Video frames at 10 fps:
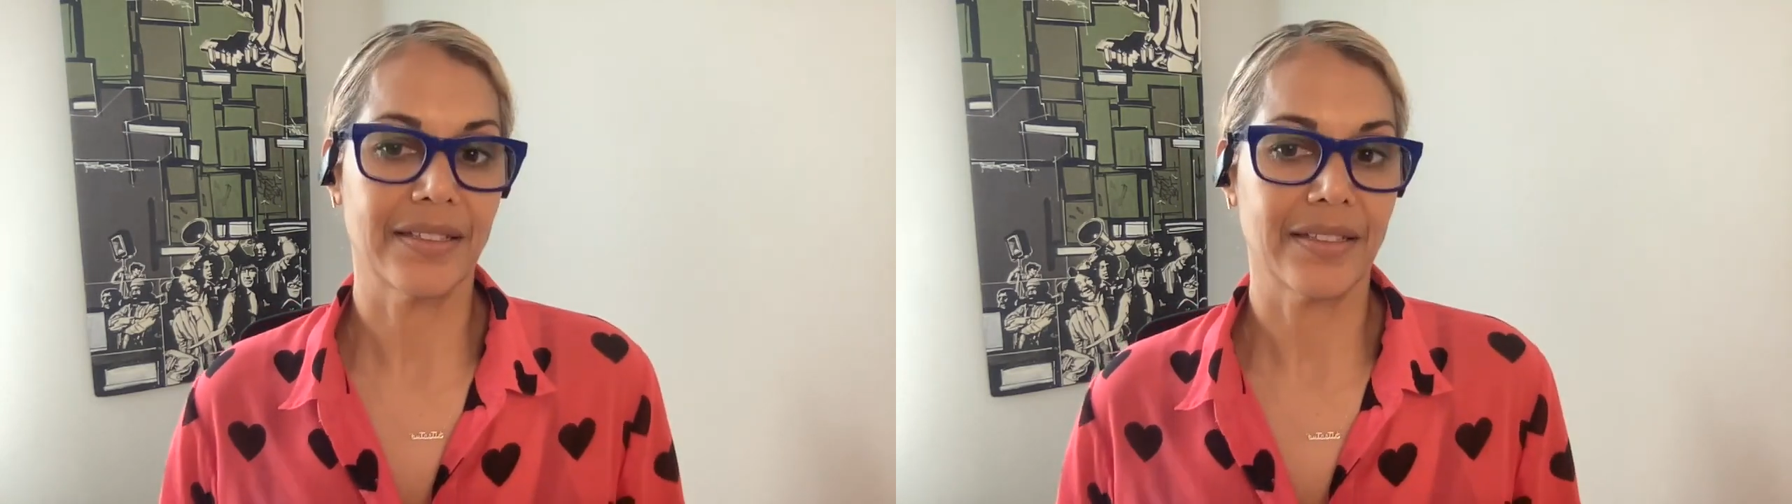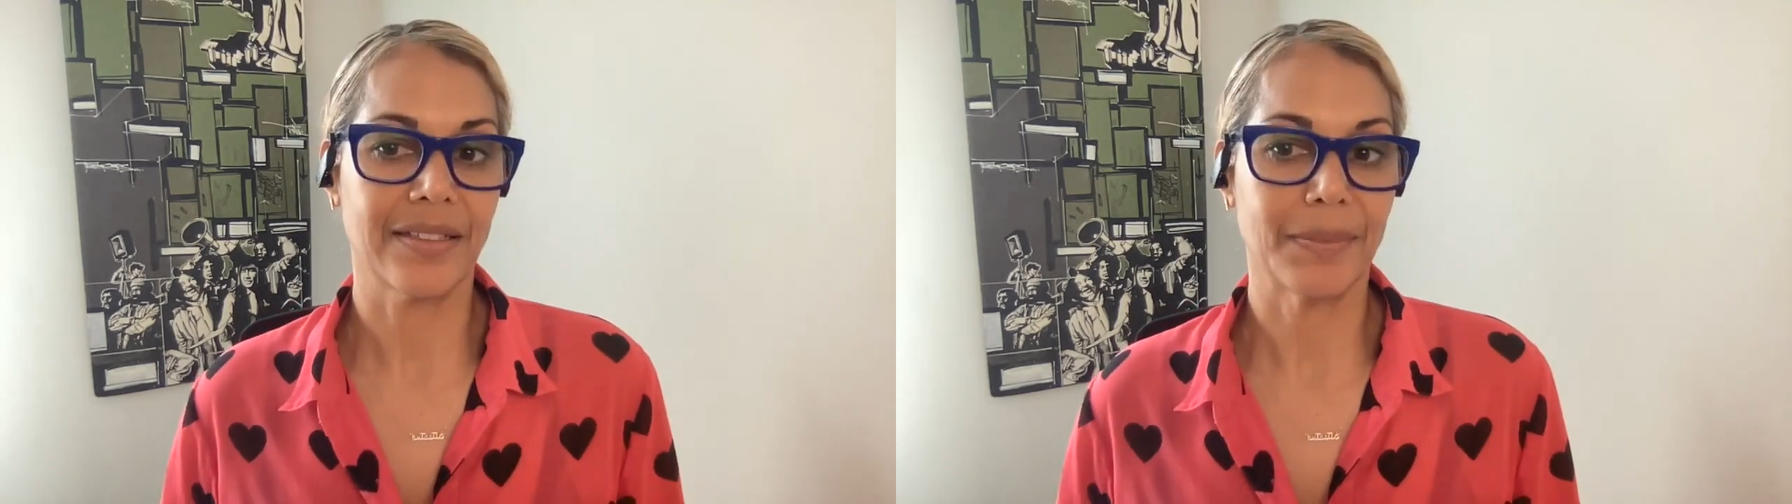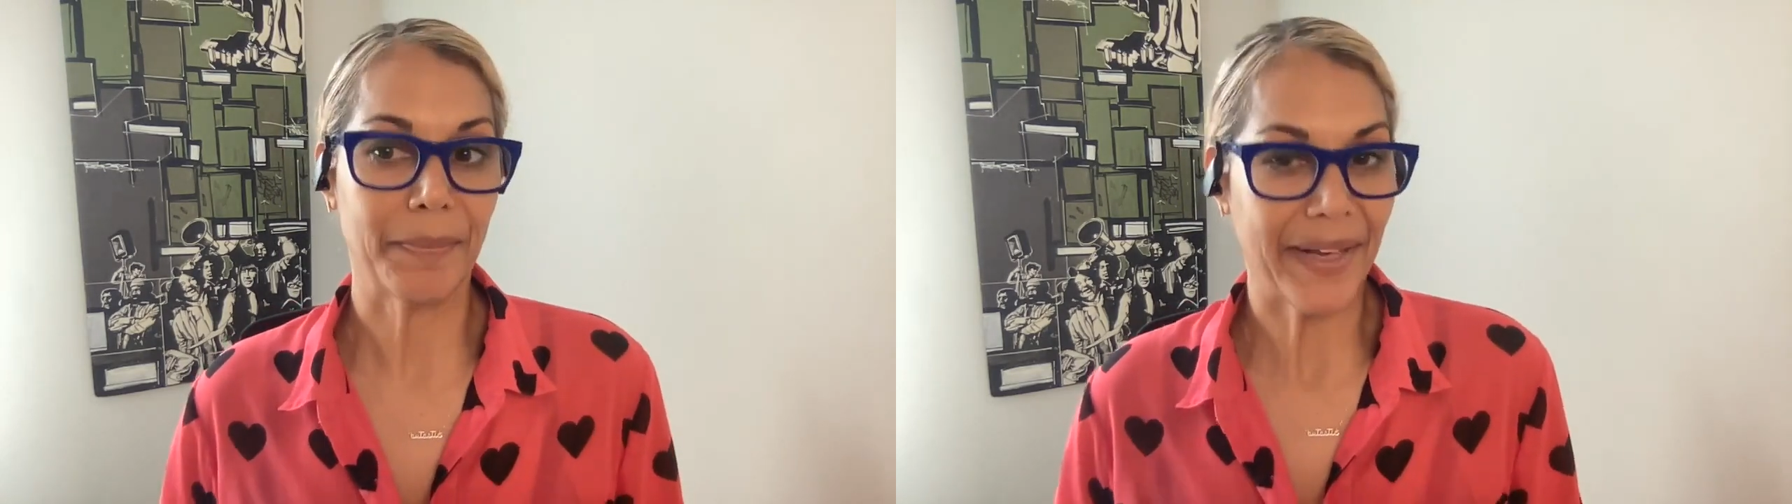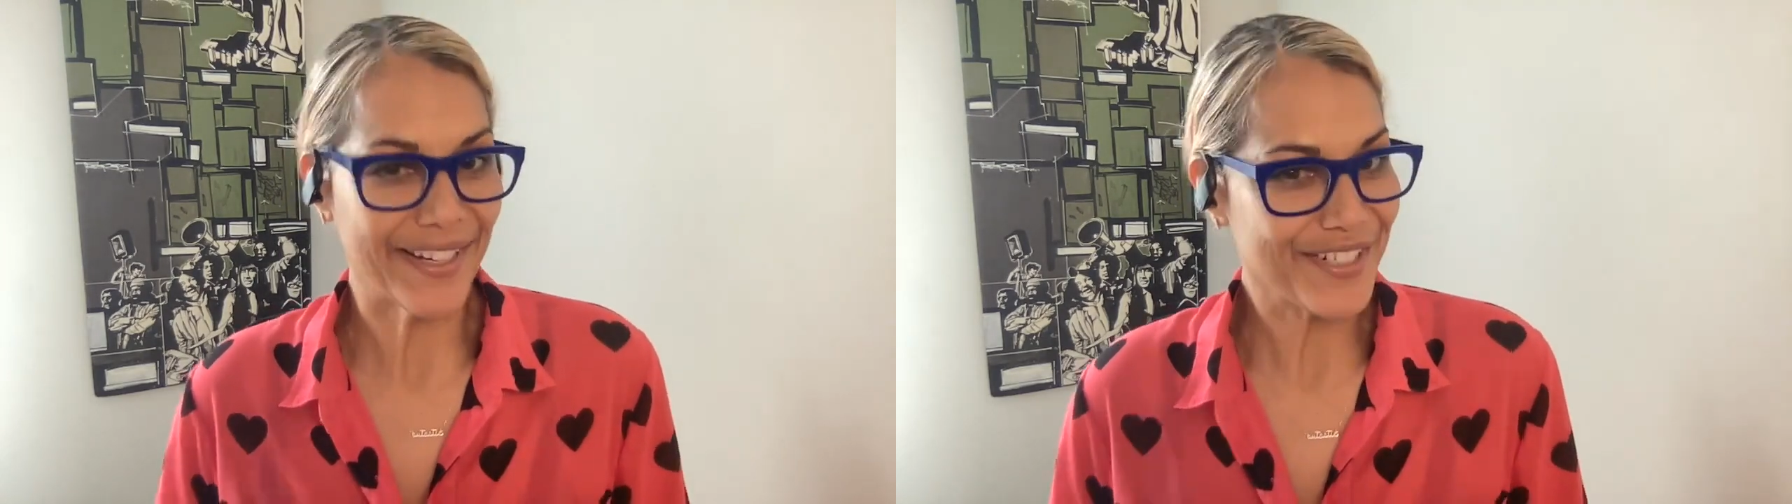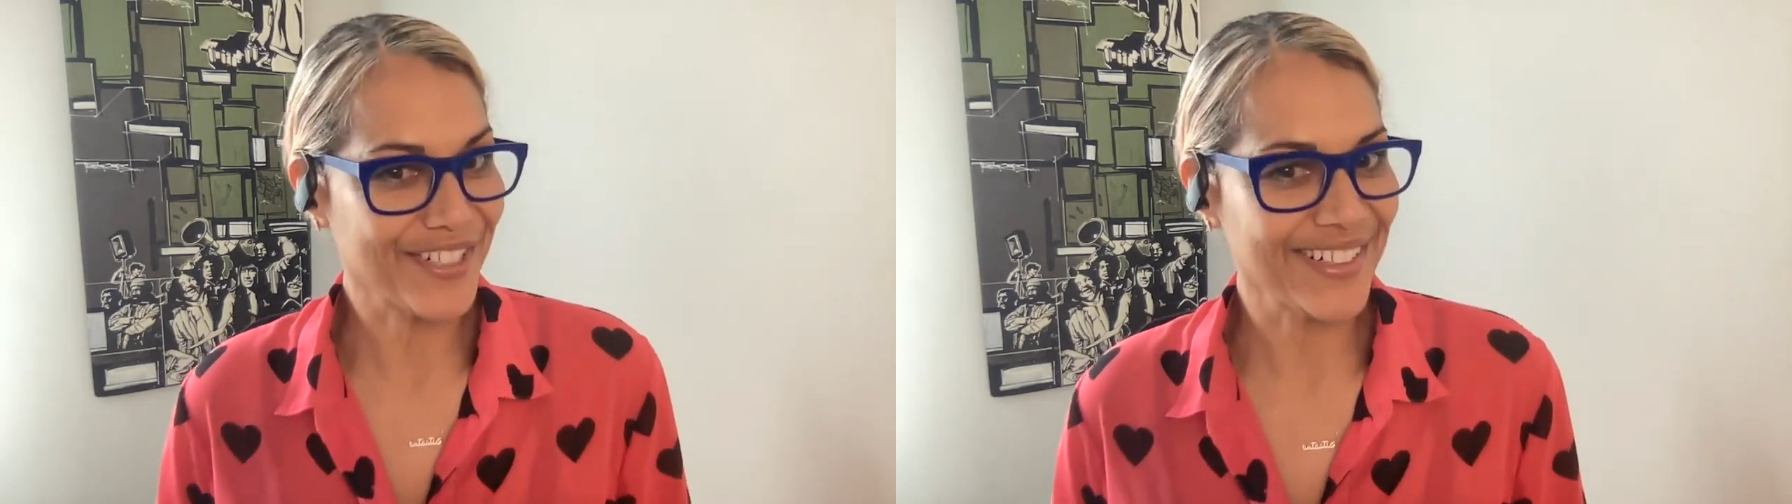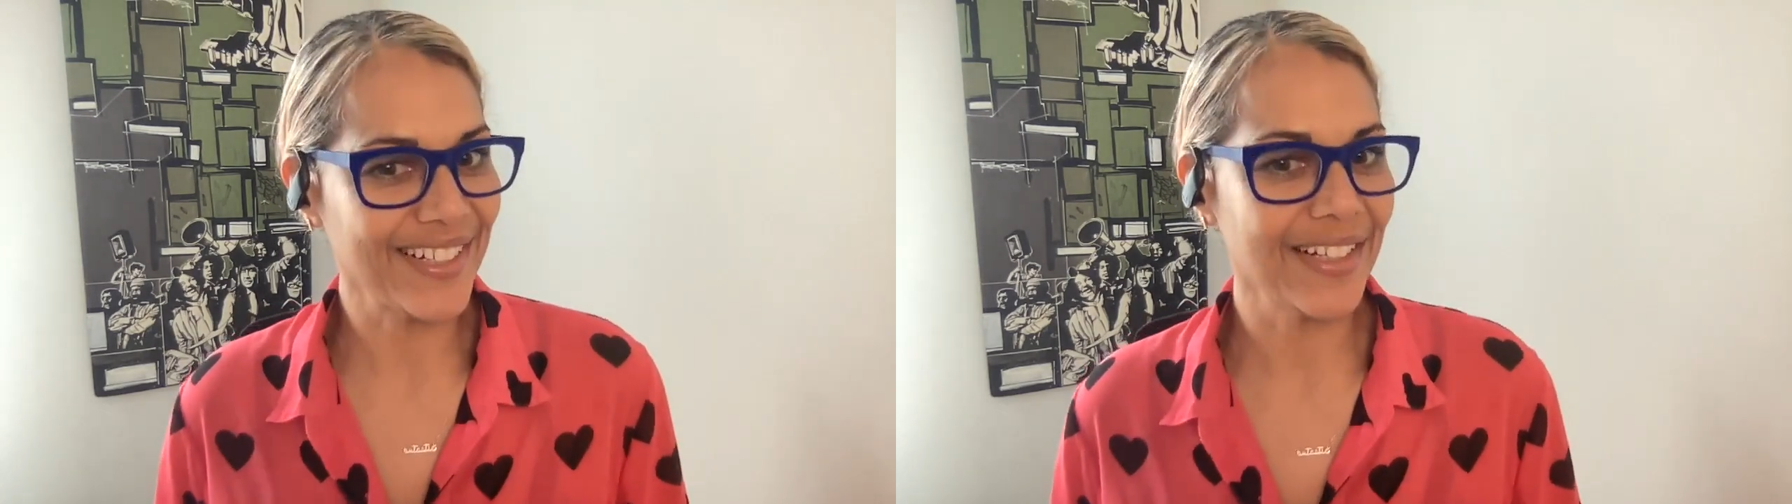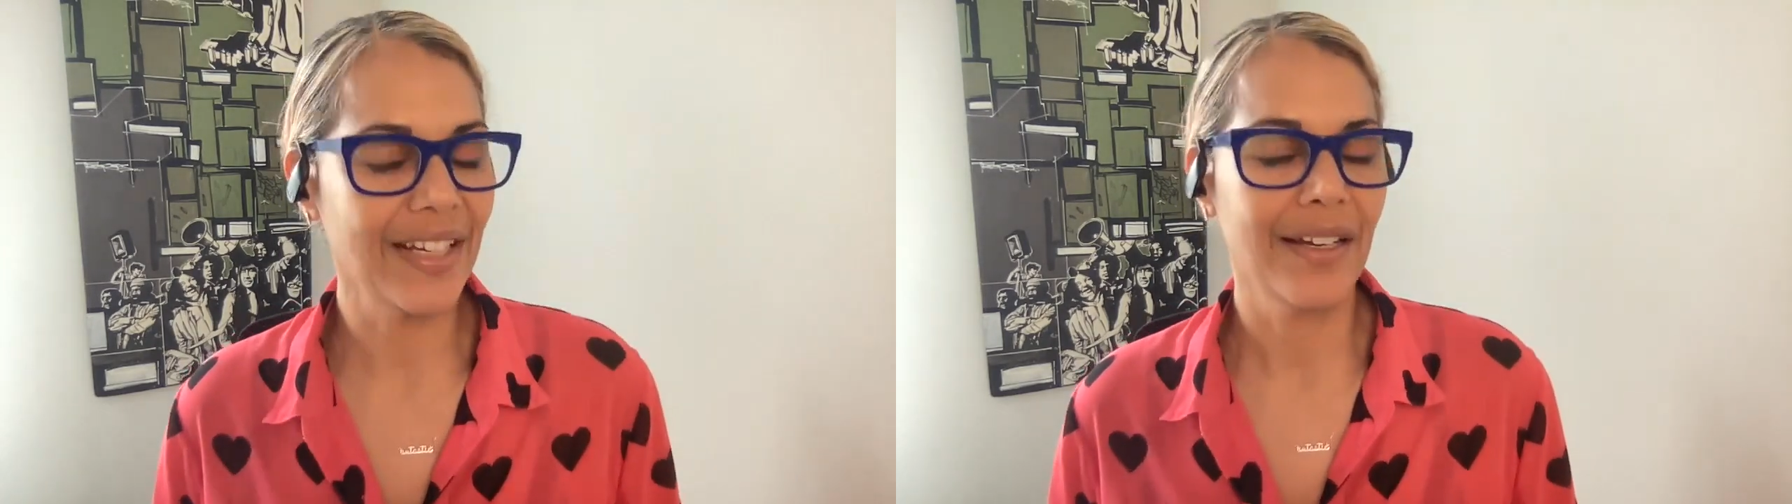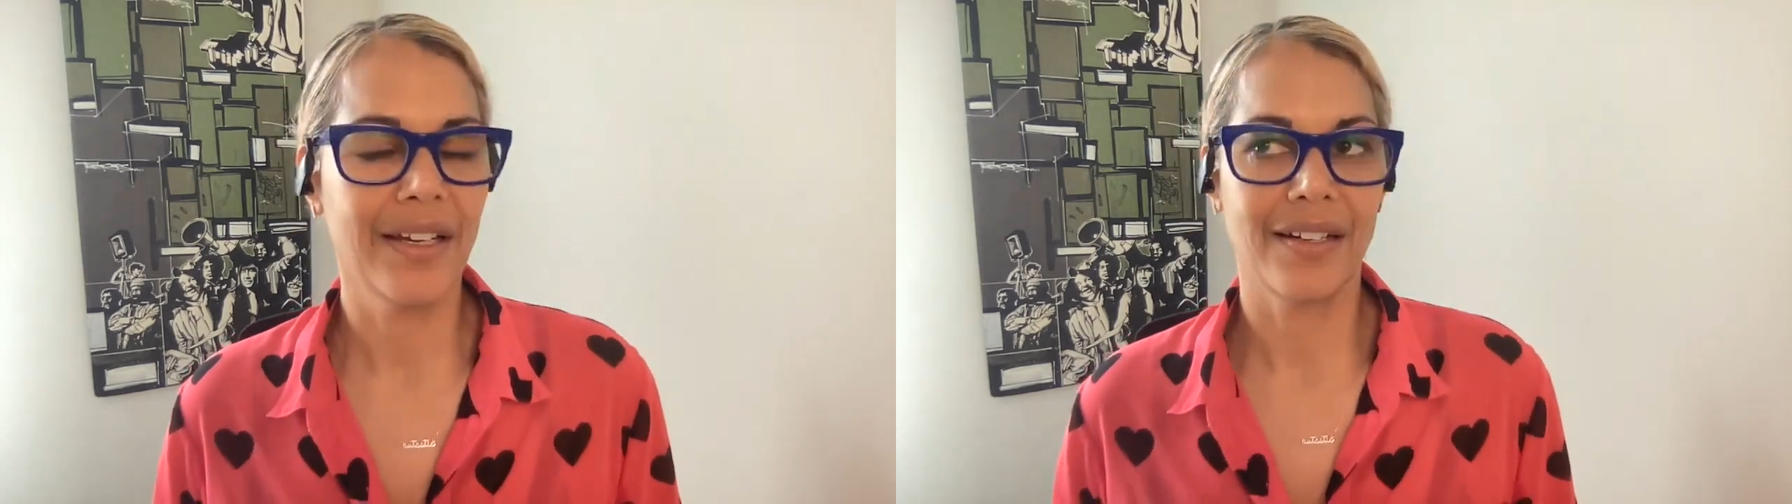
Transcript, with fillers: it's especially